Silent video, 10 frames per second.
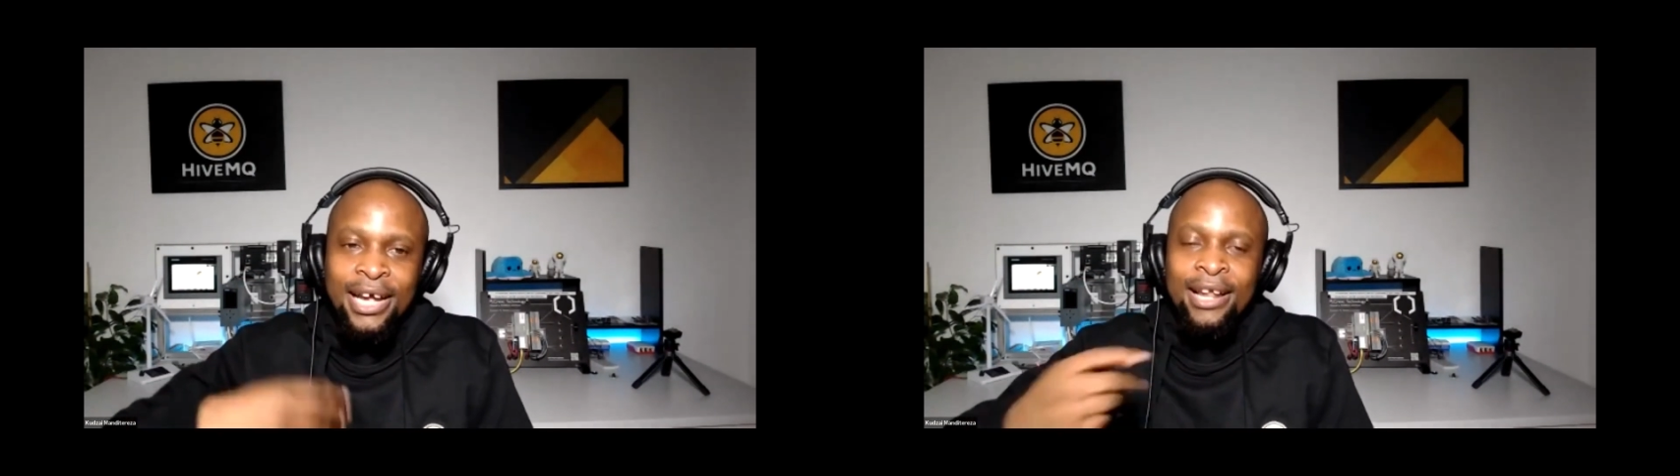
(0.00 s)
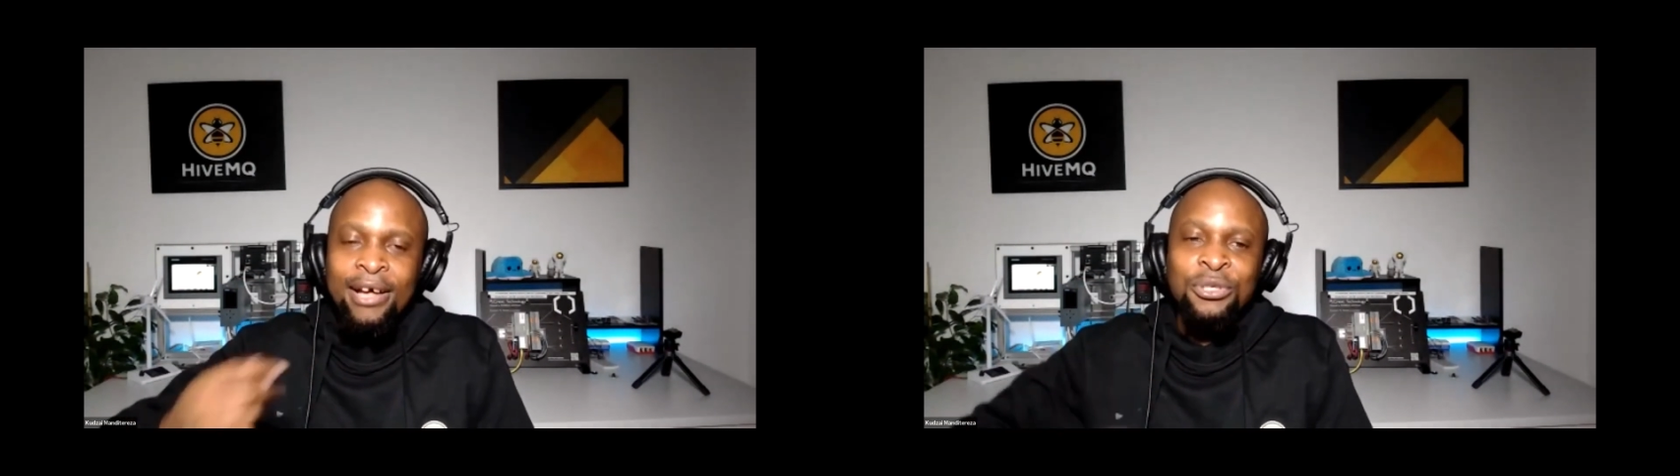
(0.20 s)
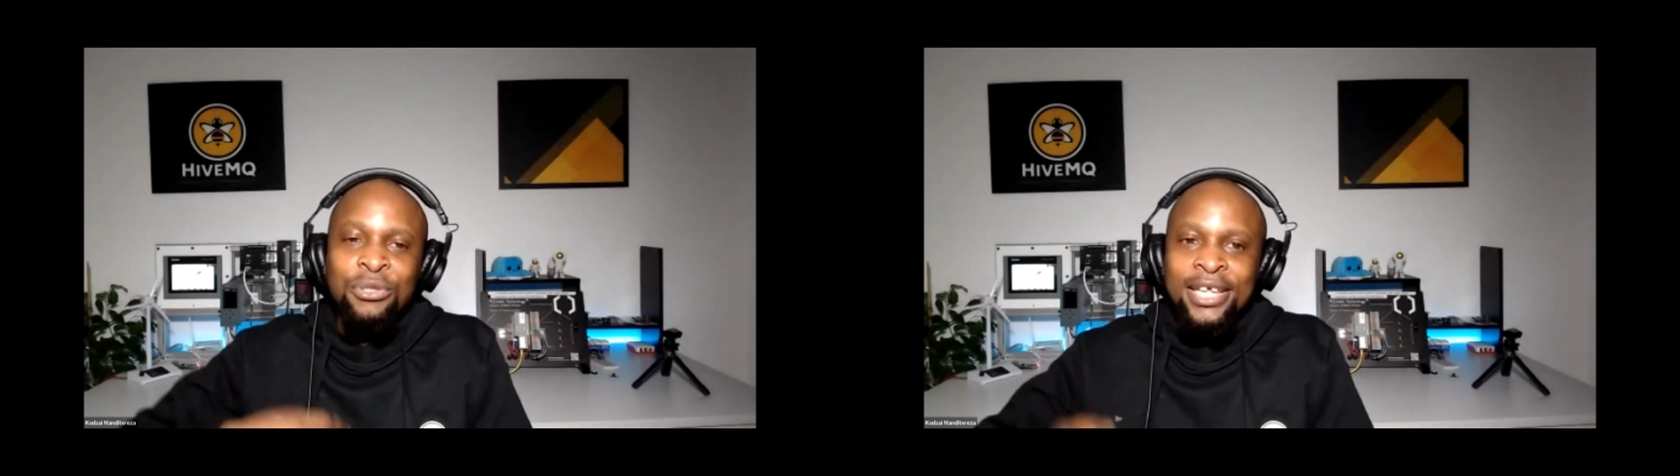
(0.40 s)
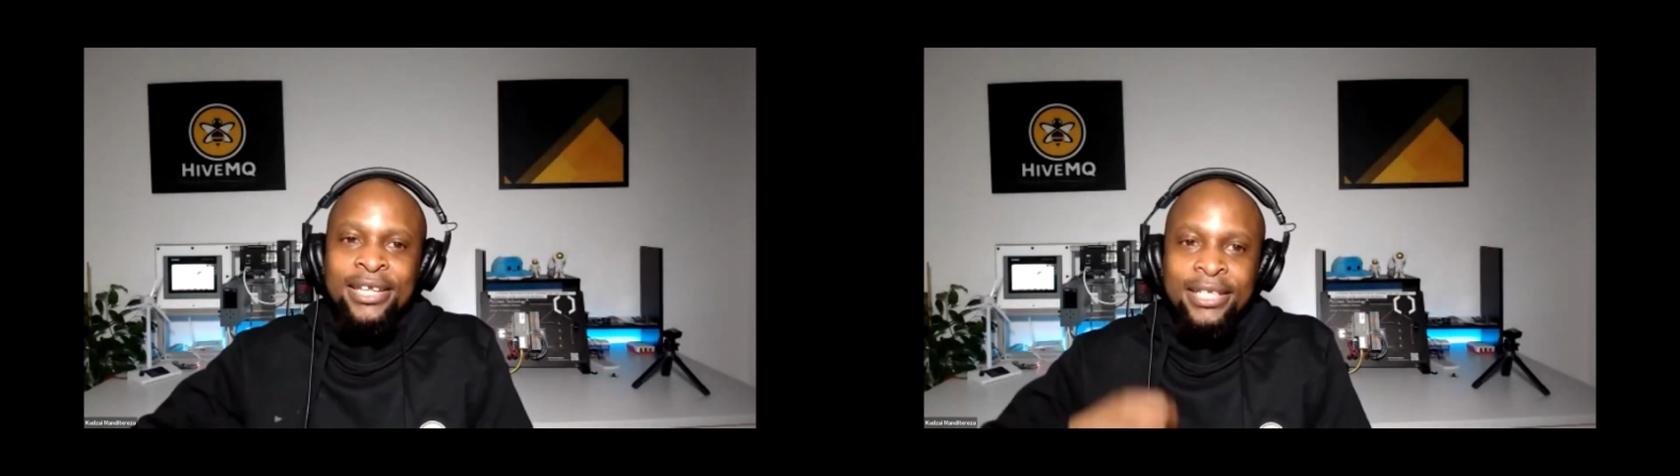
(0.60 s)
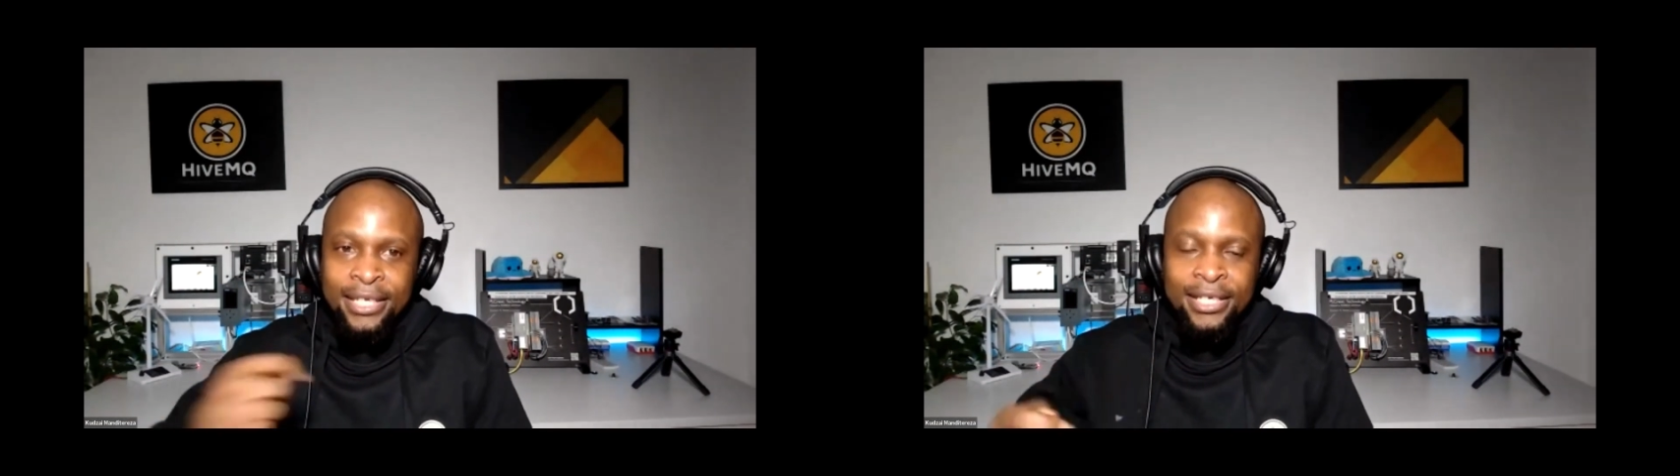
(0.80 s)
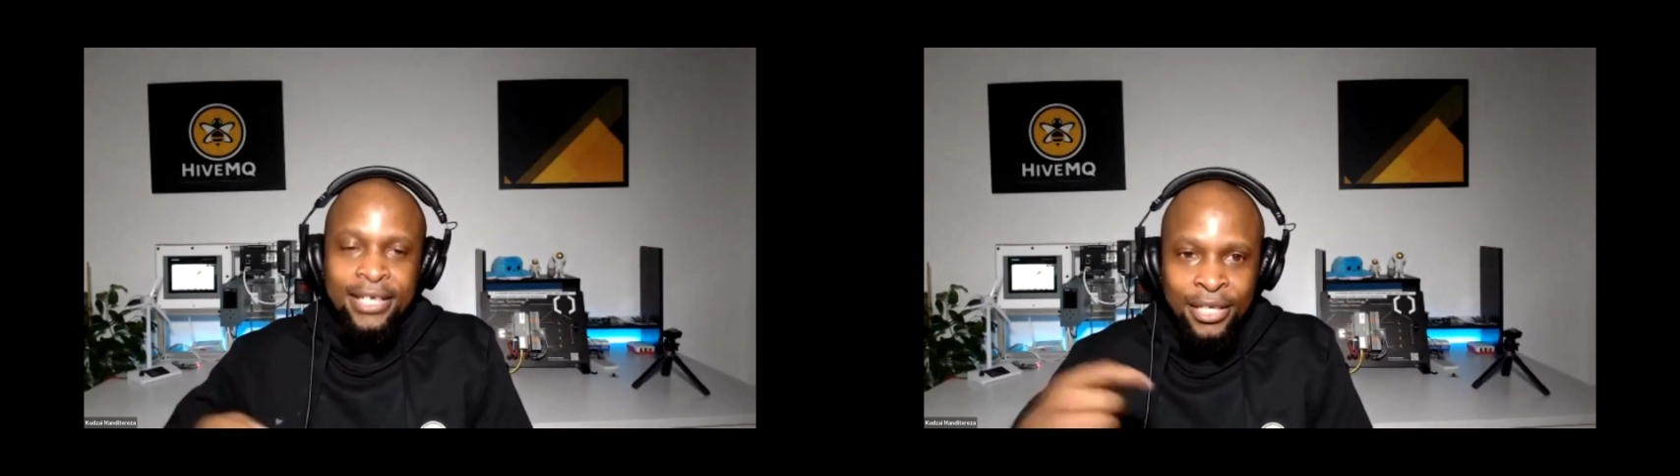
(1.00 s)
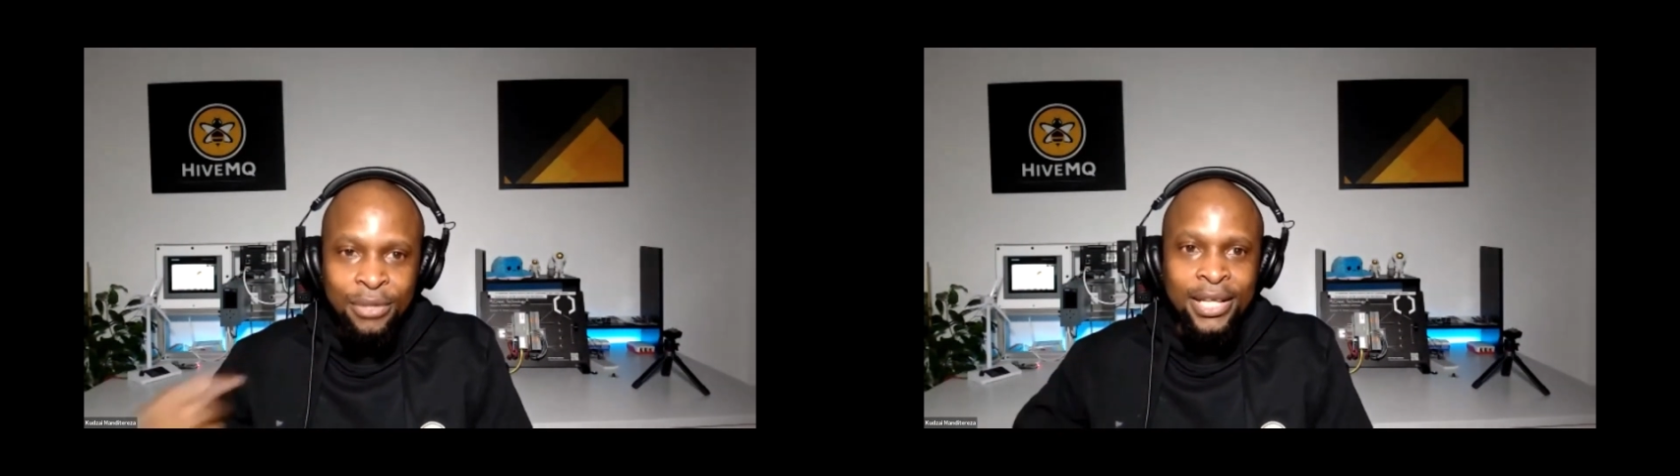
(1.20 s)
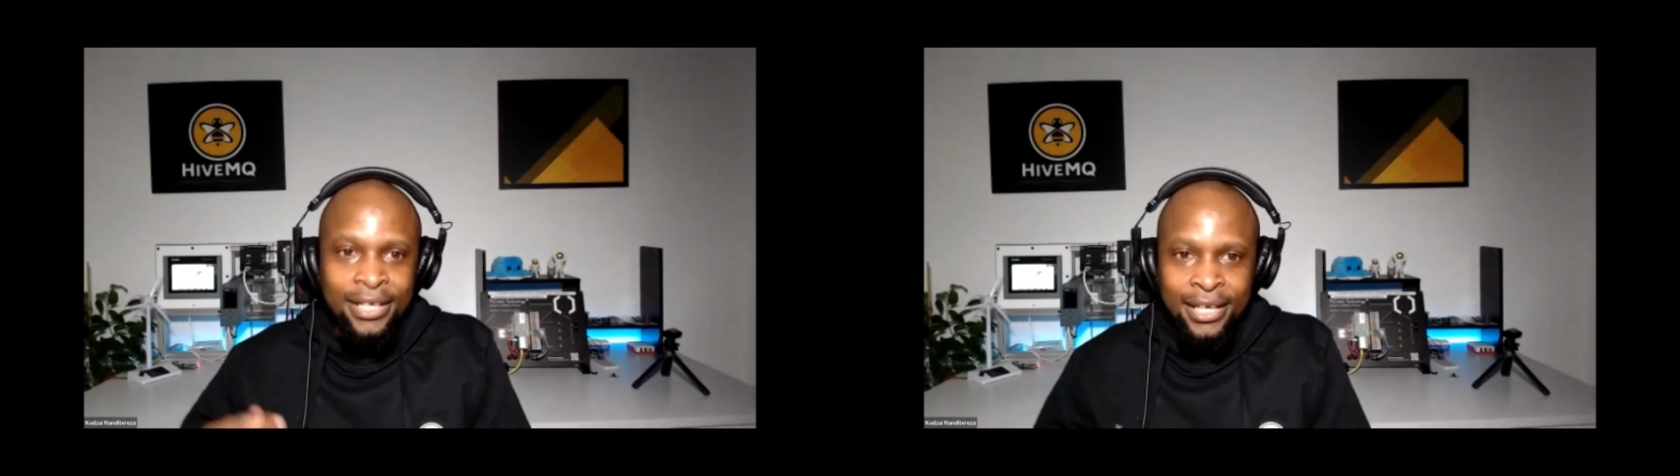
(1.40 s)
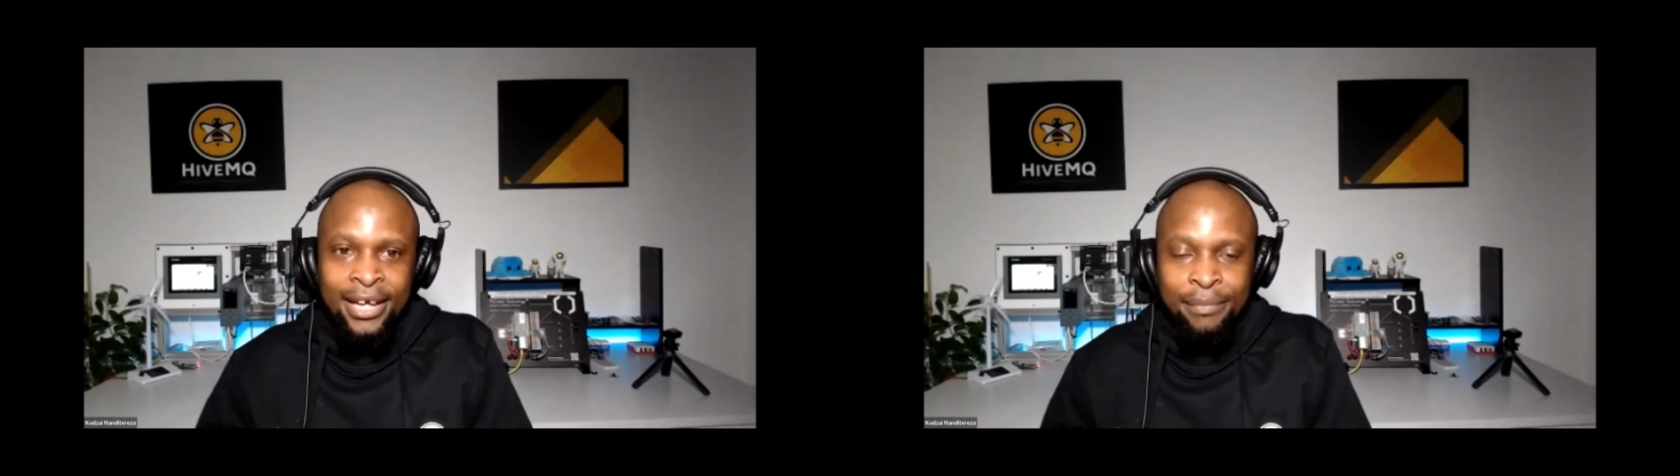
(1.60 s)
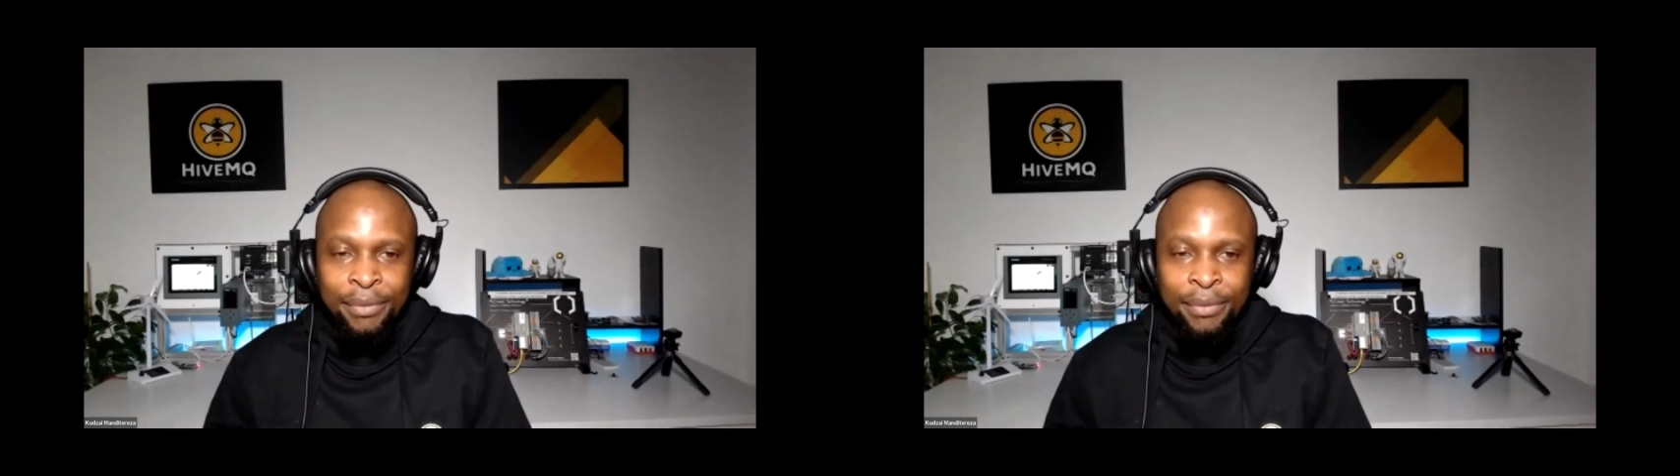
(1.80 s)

allows you to then dig into that data,